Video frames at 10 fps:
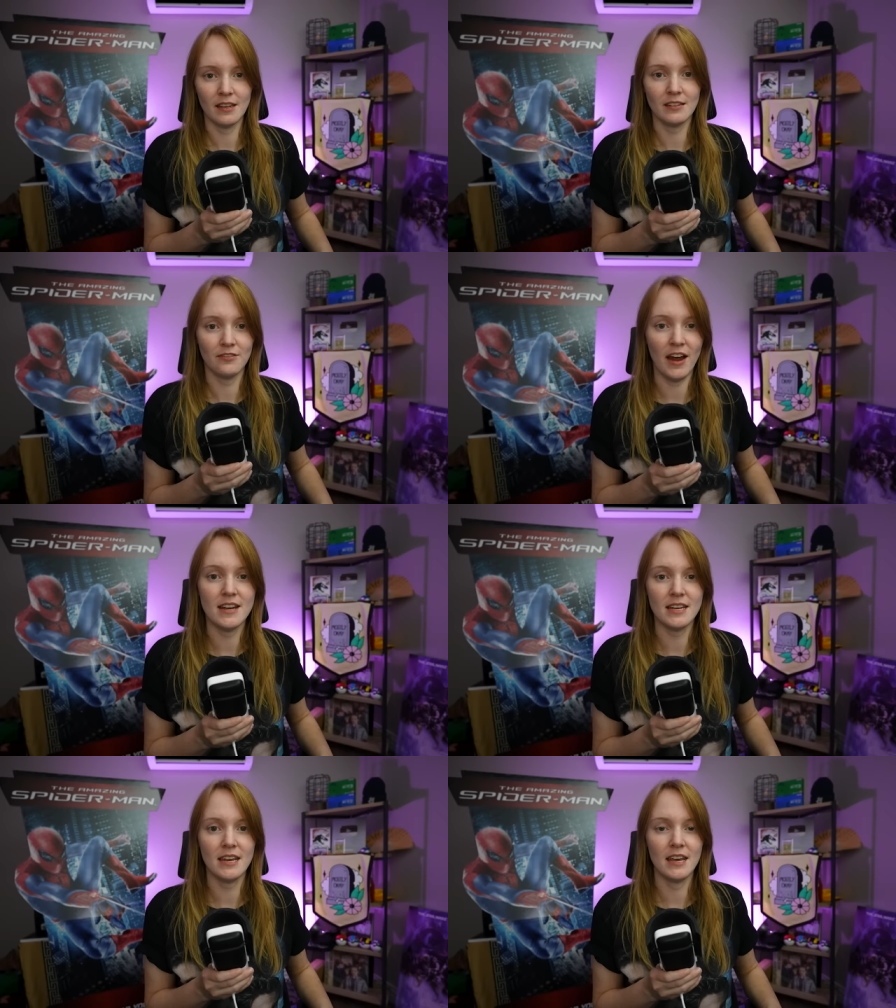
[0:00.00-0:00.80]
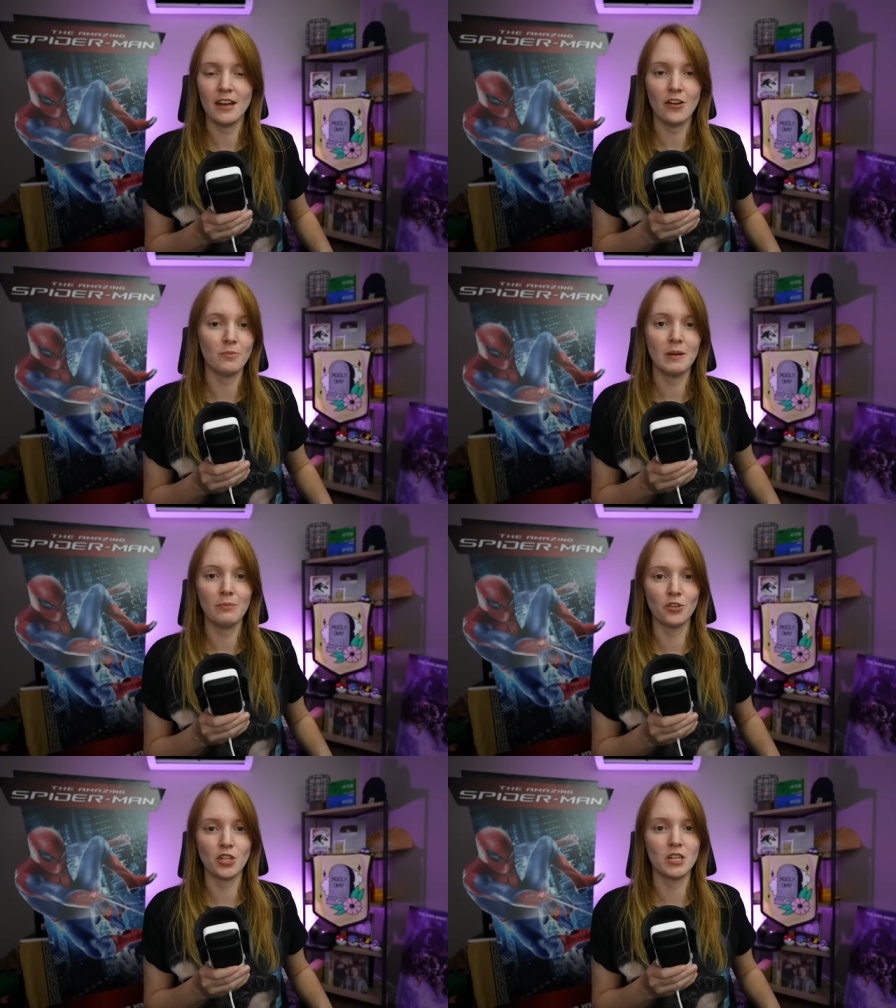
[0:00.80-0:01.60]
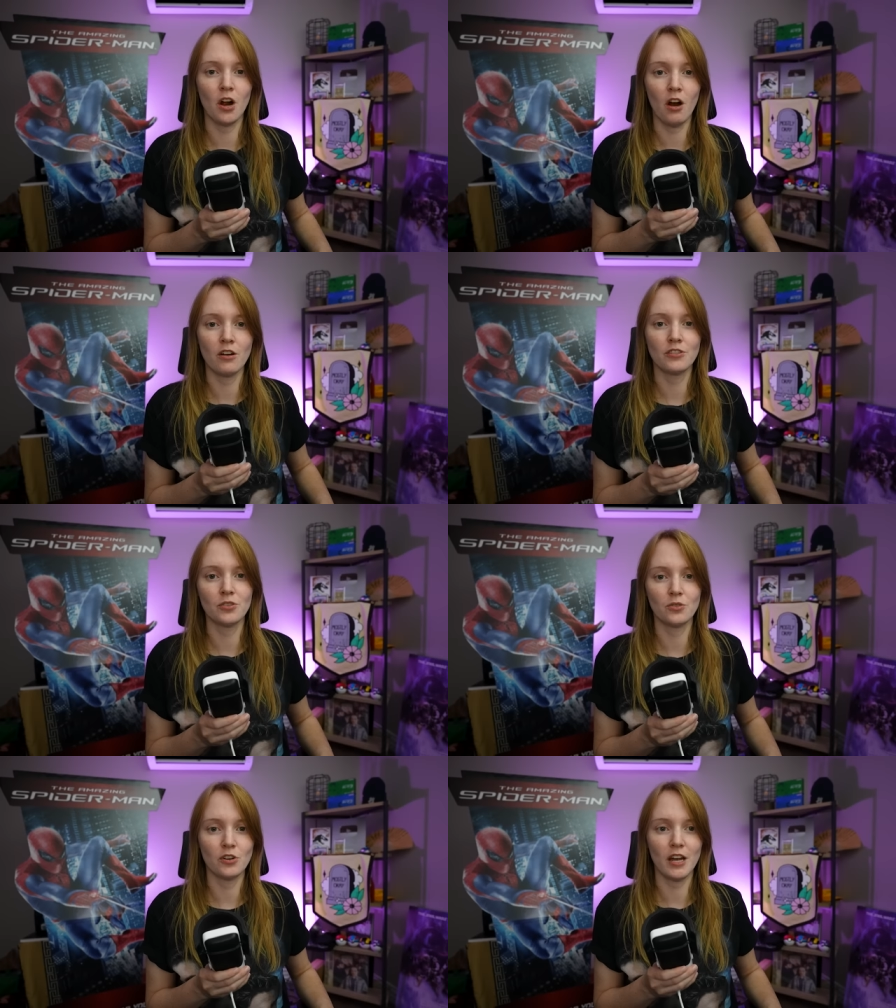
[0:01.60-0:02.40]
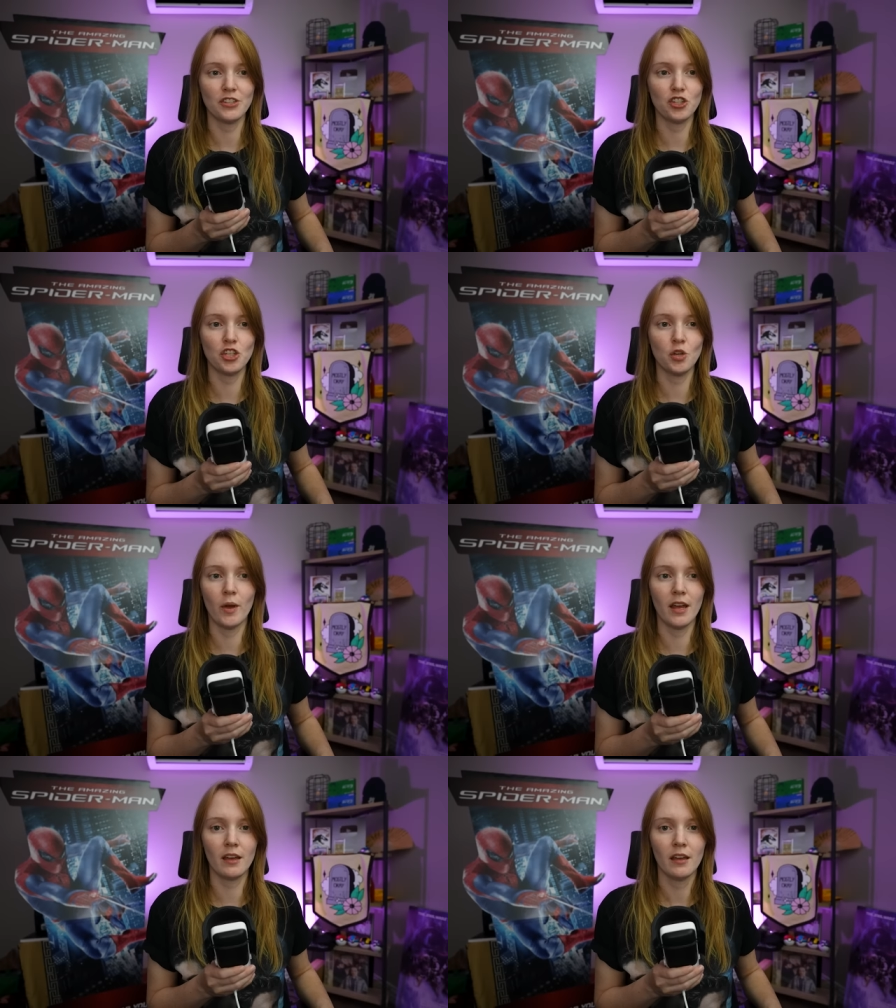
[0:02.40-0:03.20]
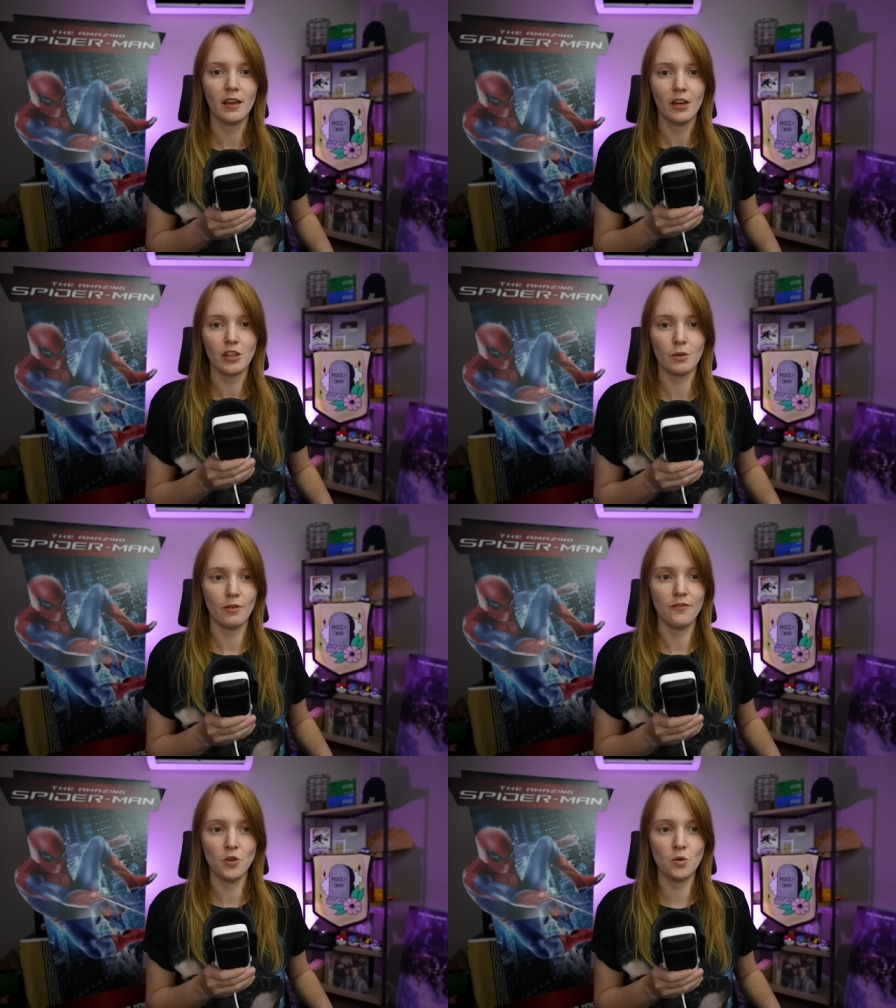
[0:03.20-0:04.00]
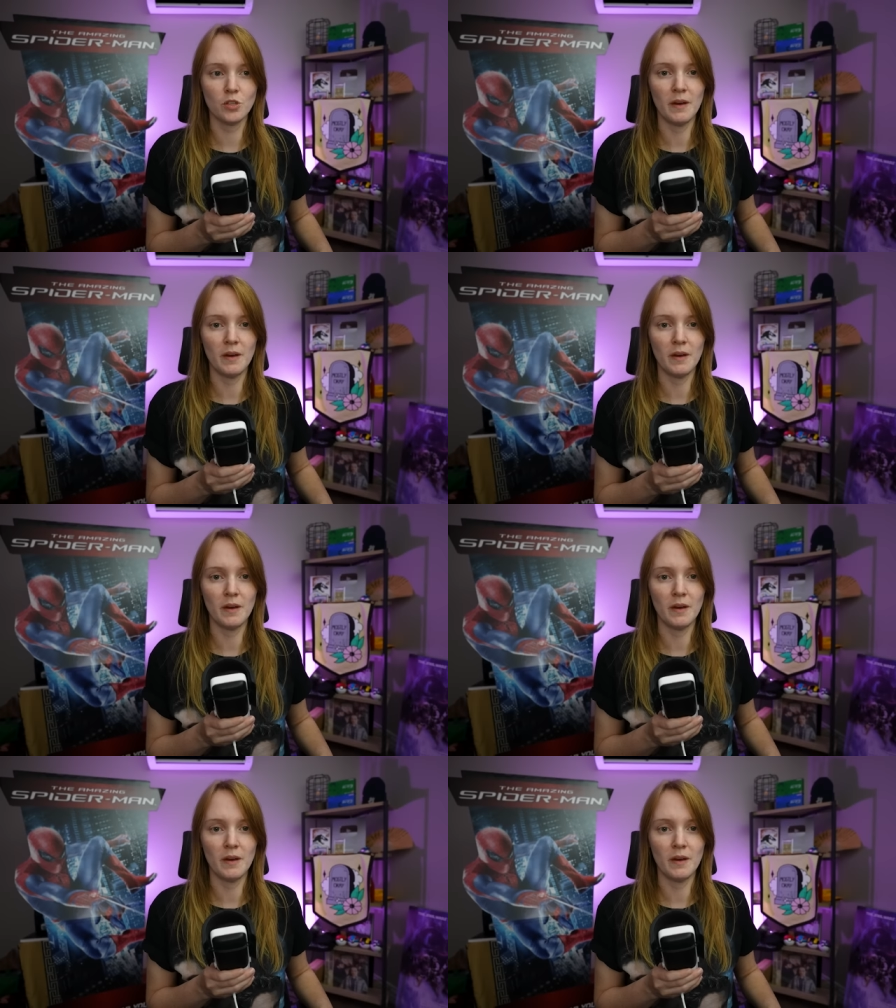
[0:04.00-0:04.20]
is finding it and other people just aren't, so they're not skewing the reviews.